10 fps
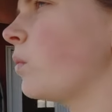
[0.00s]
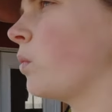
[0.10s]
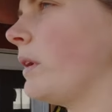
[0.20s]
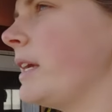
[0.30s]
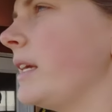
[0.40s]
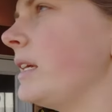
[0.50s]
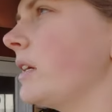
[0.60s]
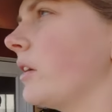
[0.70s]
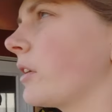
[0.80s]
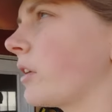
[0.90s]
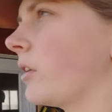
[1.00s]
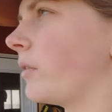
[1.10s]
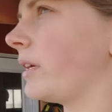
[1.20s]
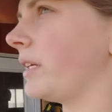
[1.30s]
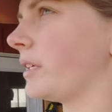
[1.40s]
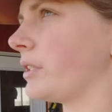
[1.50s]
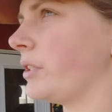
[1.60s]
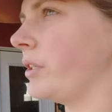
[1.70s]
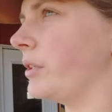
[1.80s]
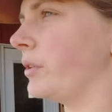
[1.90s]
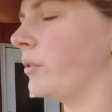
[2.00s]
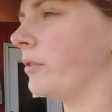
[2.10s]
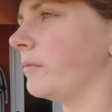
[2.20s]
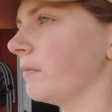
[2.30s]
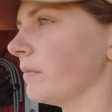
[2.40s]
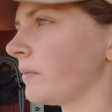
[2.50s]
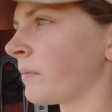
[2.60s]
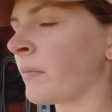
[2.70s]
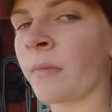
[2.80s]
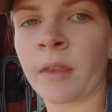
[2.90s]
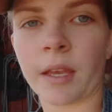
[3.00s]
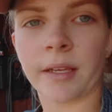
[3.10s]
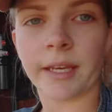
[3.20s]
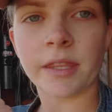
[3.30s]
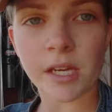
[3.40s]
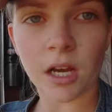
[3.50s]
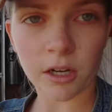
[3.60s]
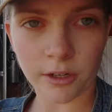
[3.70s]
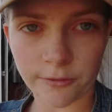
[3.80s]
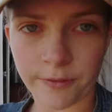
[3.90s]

we are going to get the auger